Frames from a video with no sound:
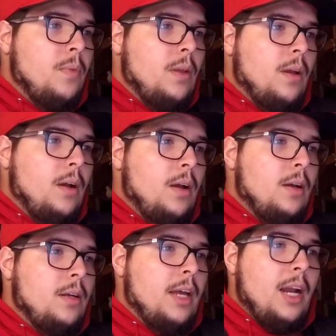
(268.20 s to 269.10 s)

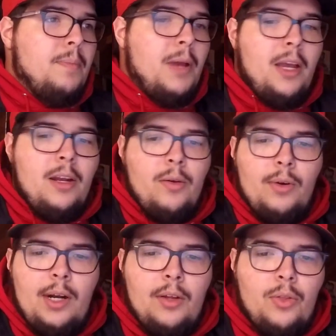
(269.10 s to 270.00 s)
And I paid
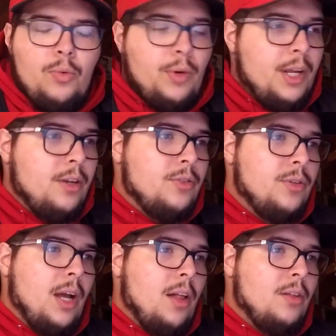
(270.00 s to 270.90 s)
around
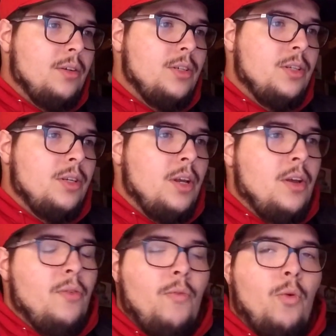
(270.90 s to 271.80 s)
$300
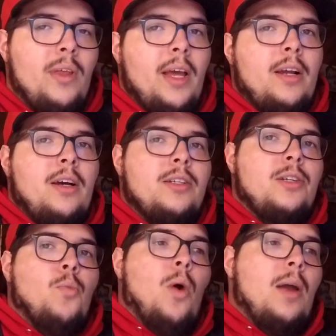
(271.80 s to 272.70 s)
for that
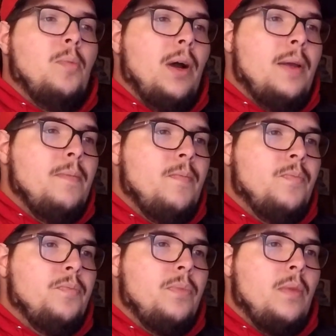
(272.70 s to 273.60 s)
custom Y-pipe,
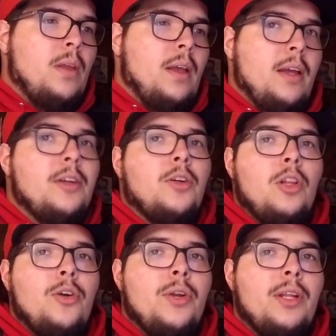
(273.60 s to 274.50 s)

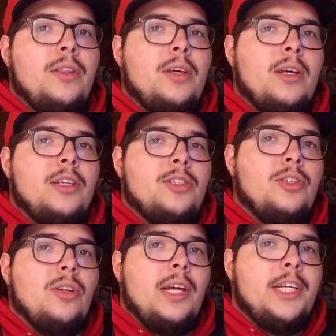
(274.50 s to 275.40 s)
including the
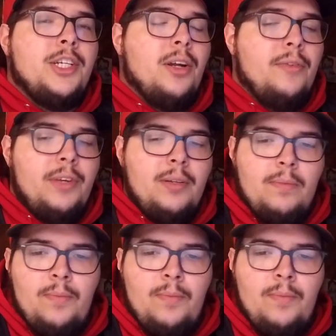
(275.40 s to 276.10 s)
installation of it.